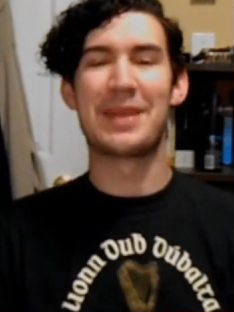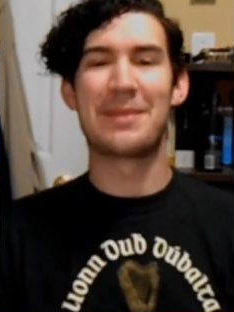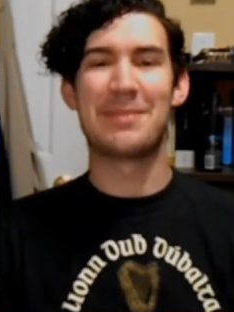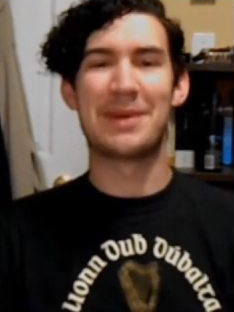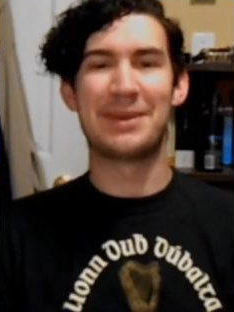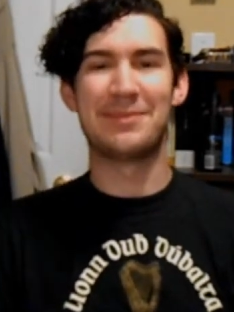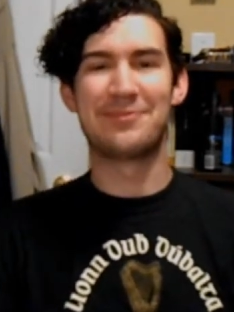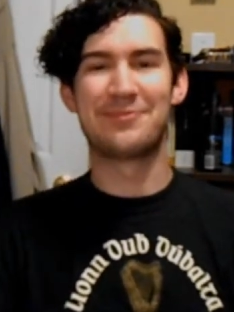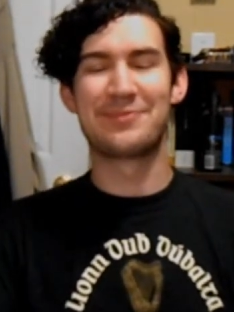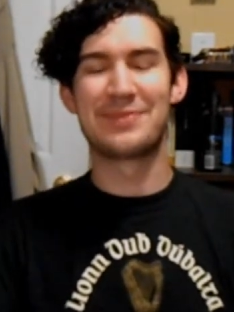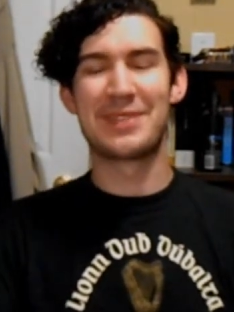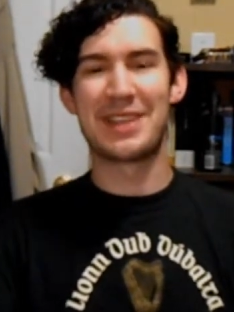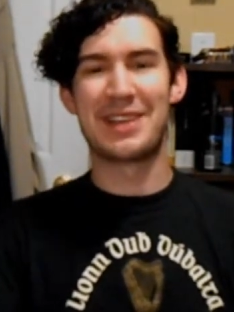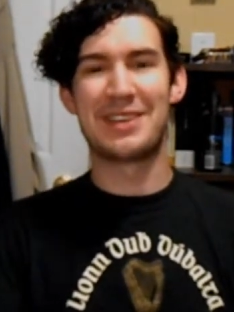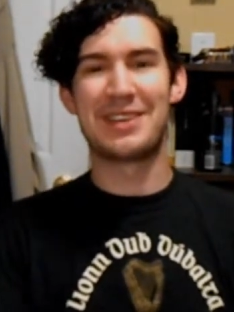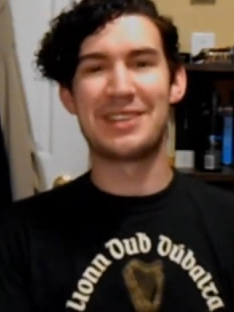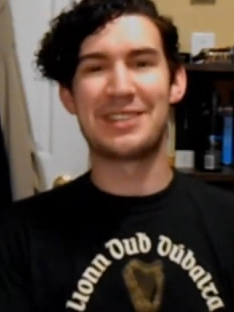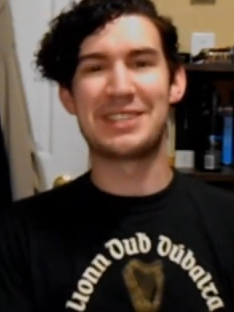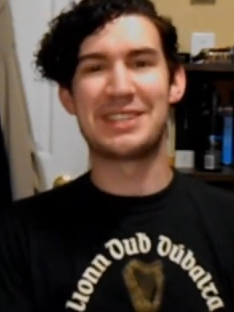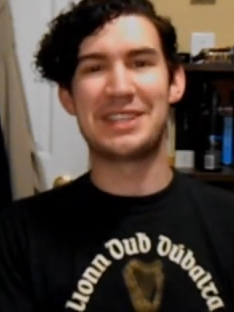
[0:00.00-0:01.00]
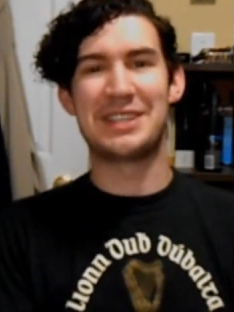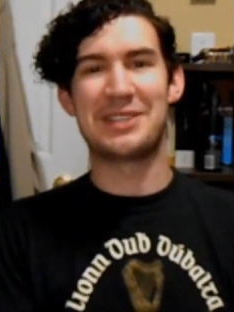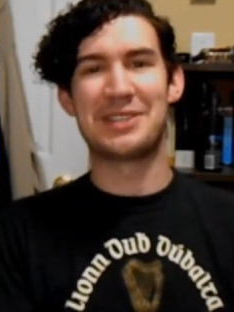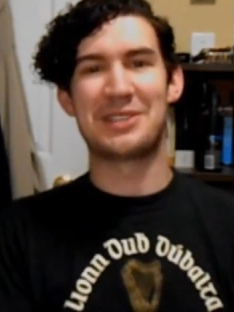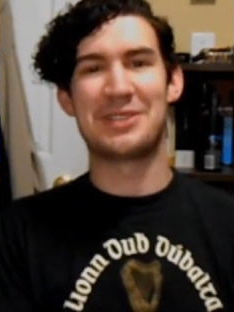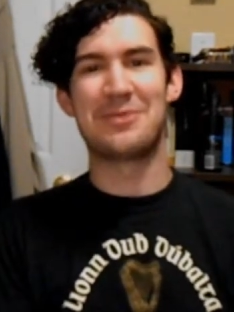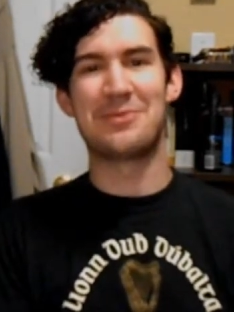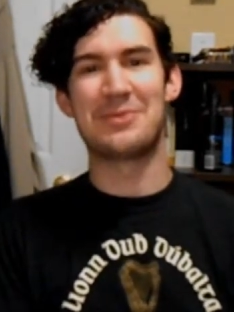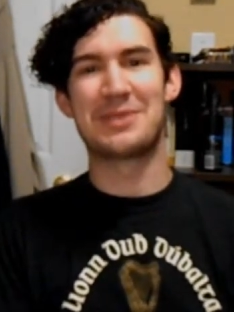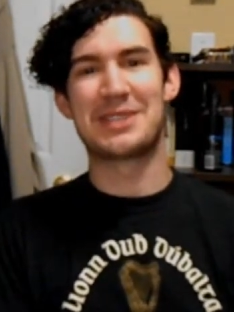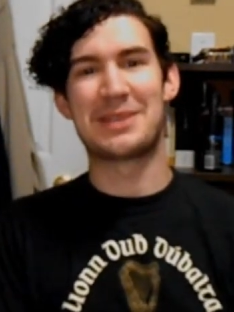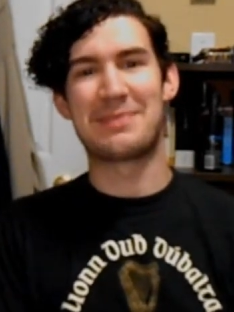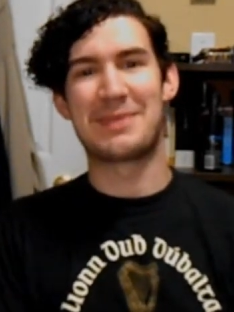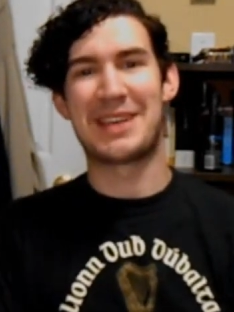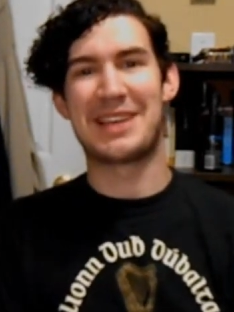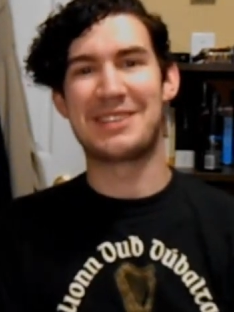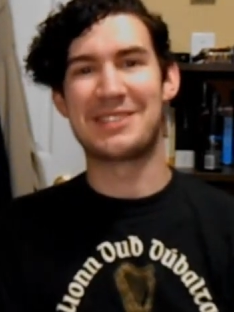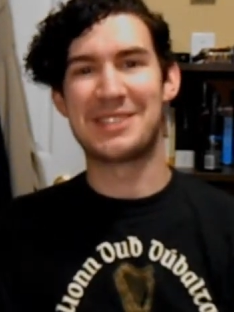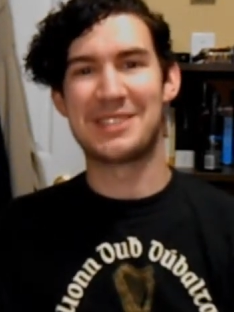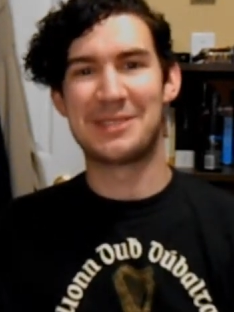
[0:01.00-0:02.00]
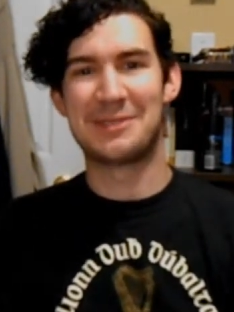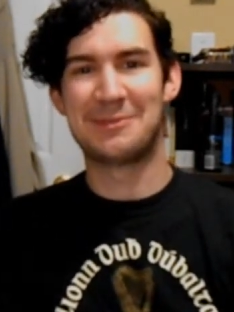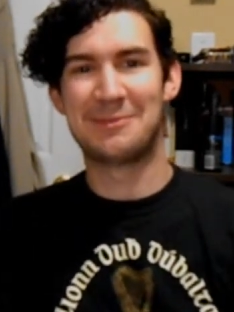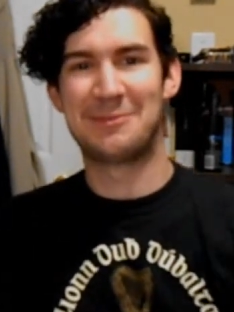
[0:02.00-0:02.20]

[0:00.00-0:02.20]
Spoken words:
but I'll see you soon with something else.